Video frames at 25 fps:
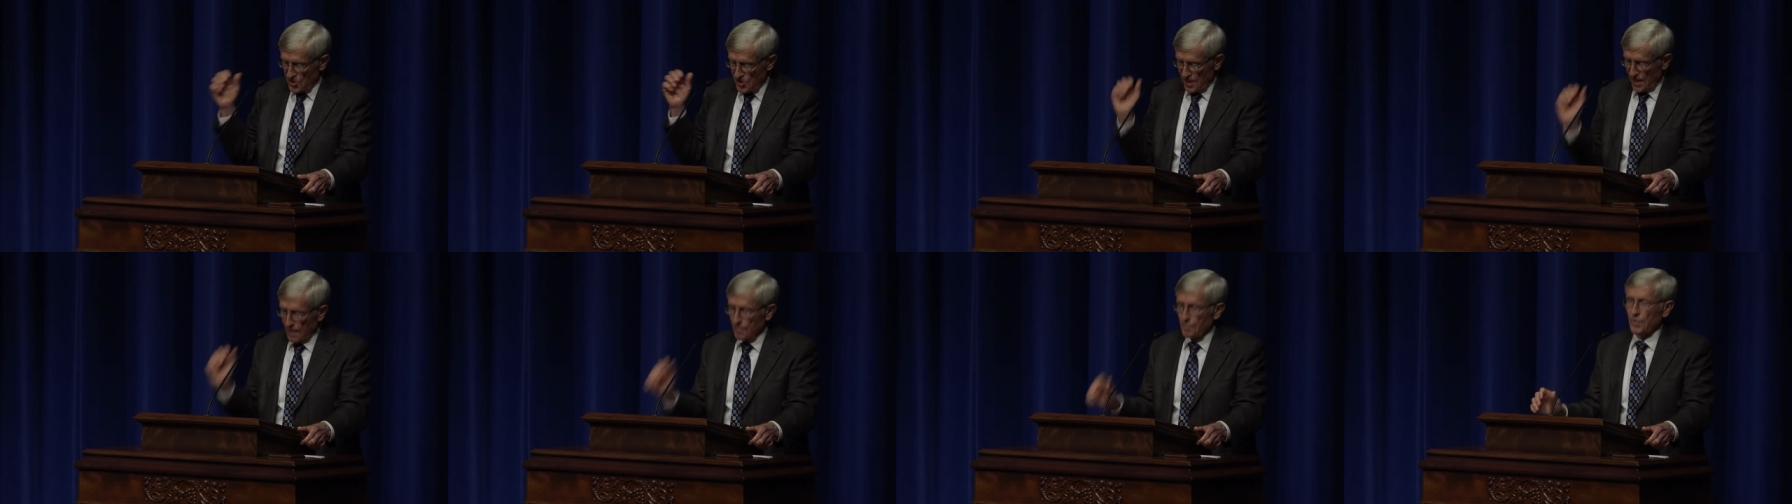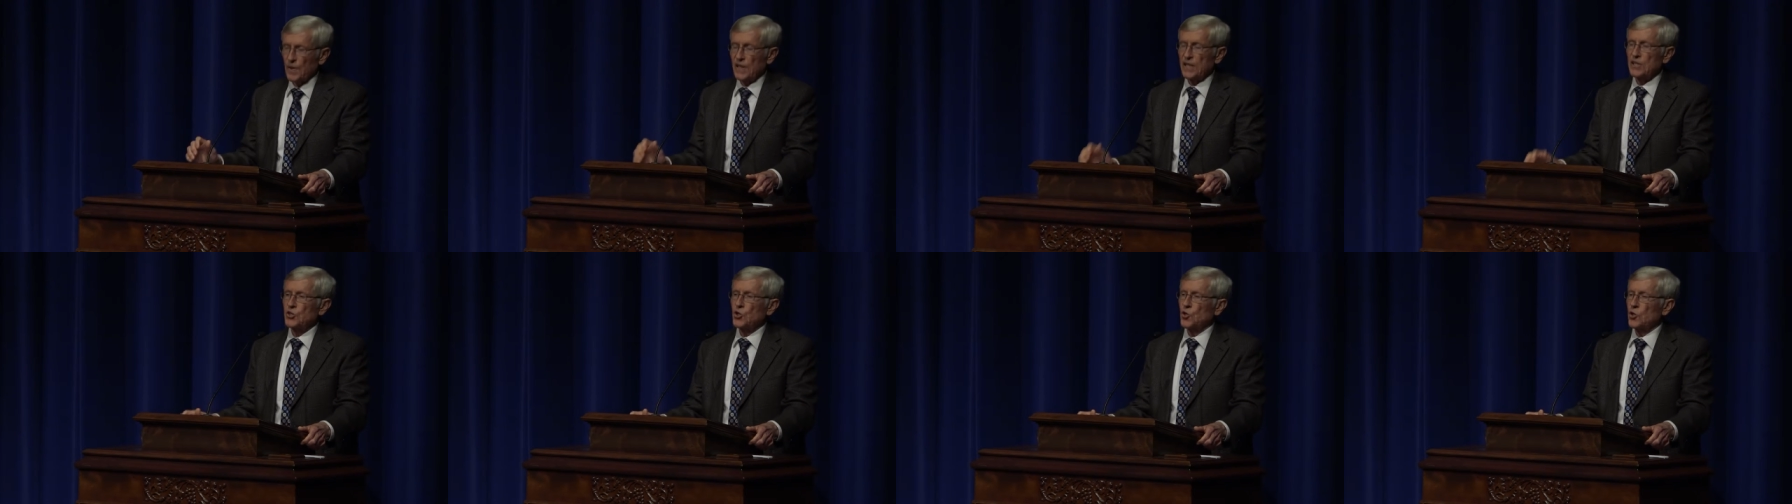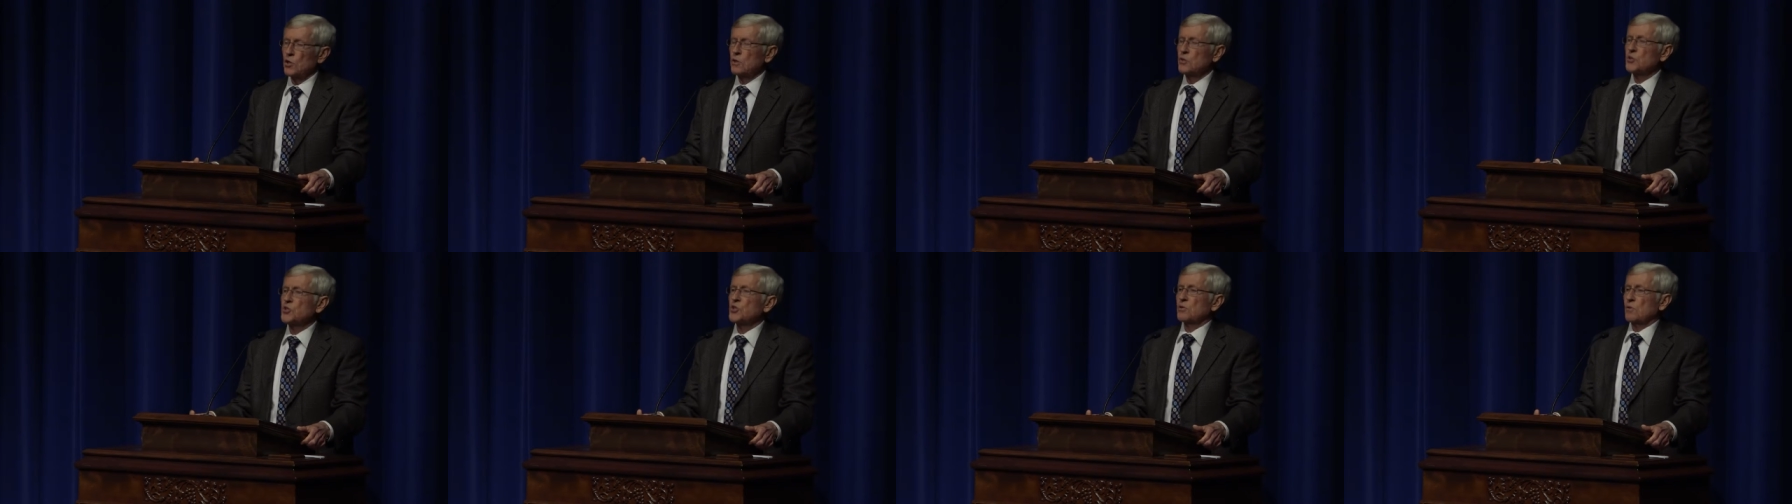simply
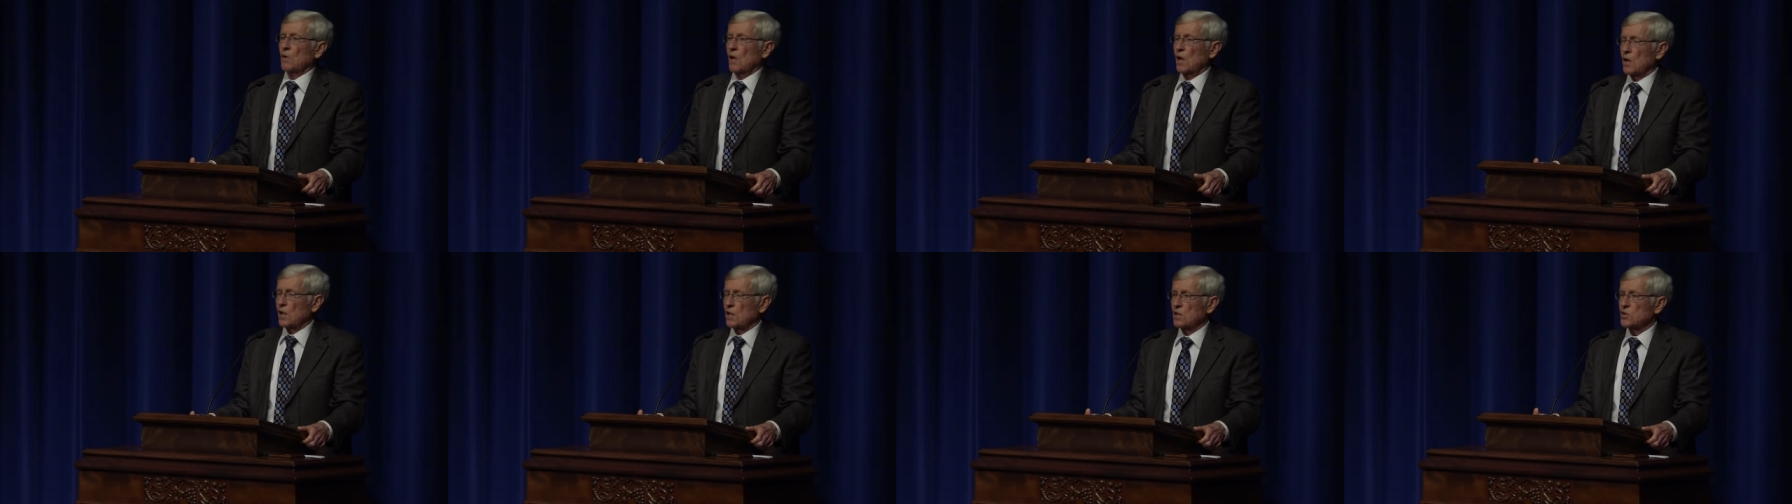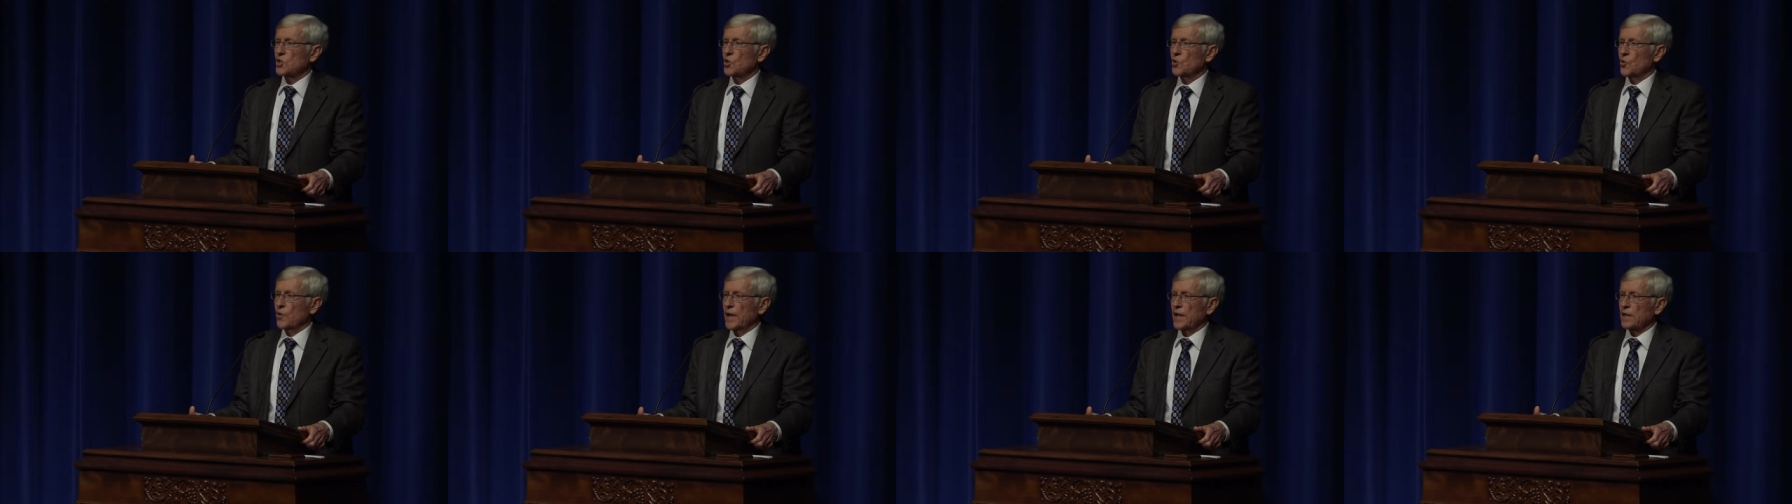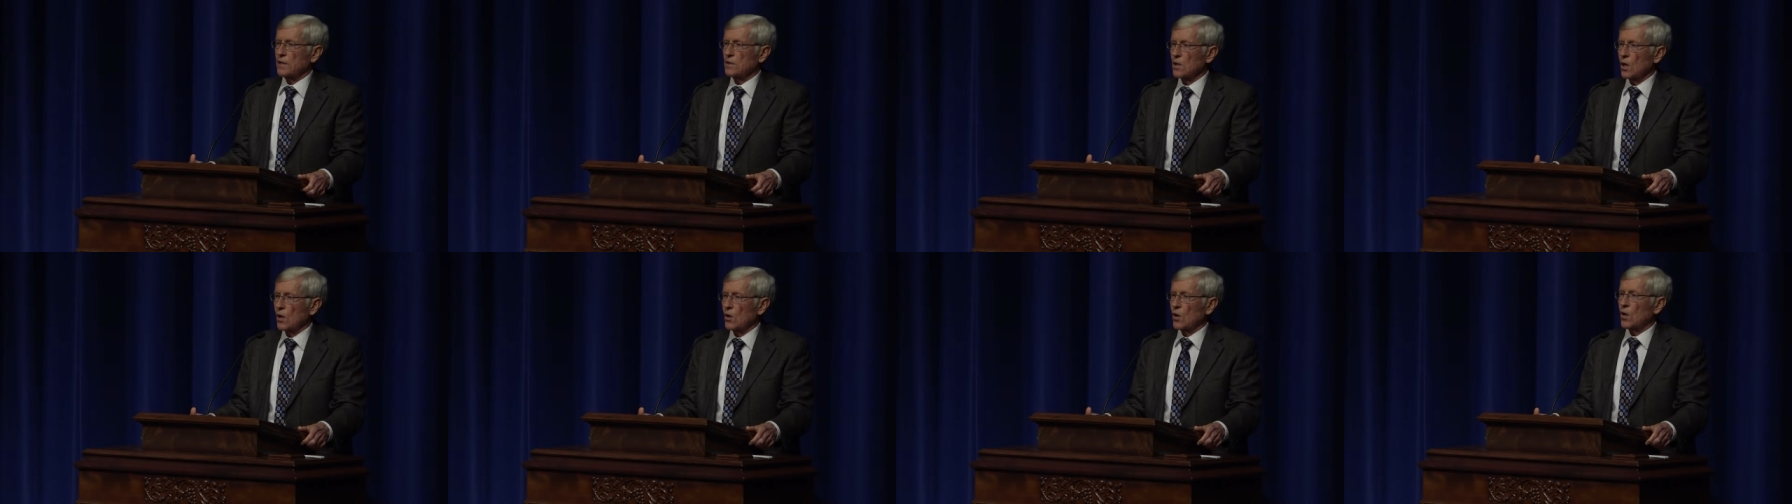too strong to
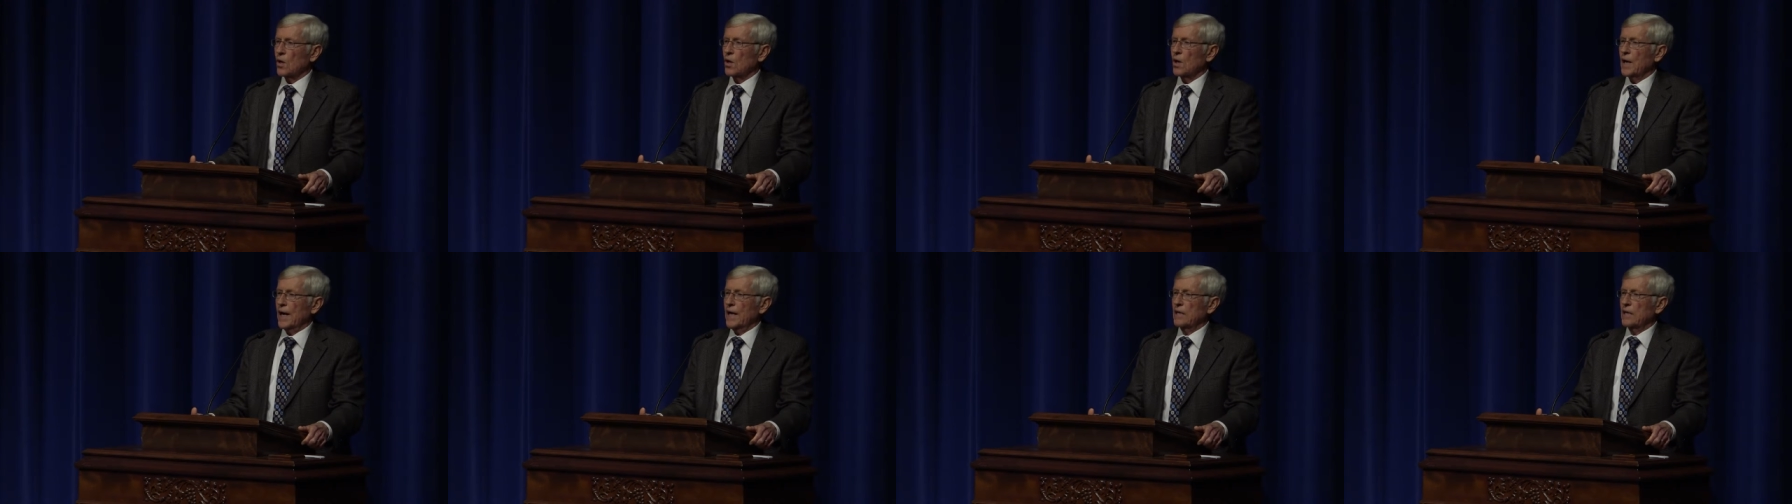ignore,